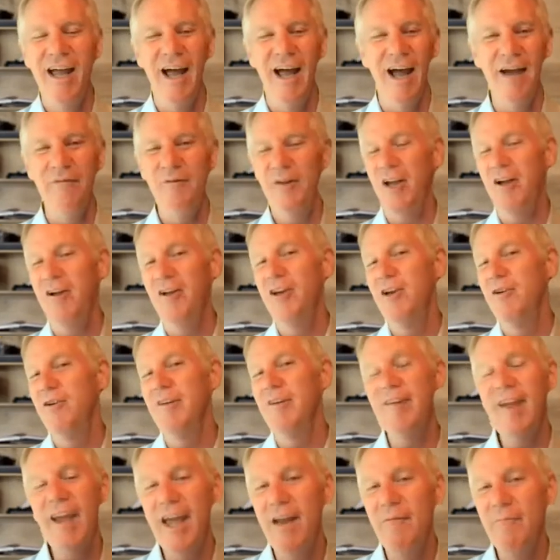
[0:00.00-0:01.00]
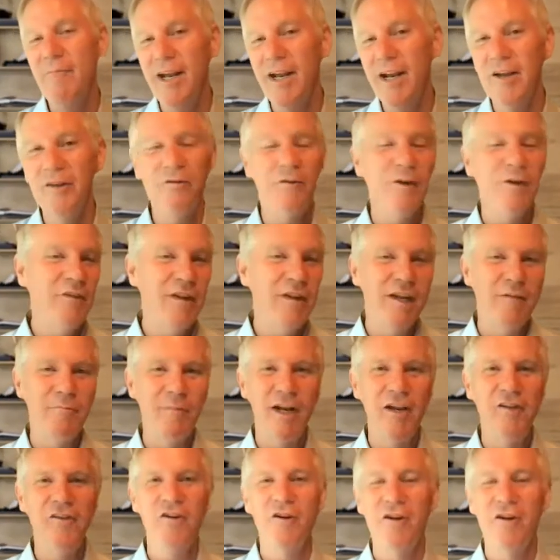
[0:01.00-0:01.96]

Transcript: I'm telling you, in 10 minutes, 15 minutes,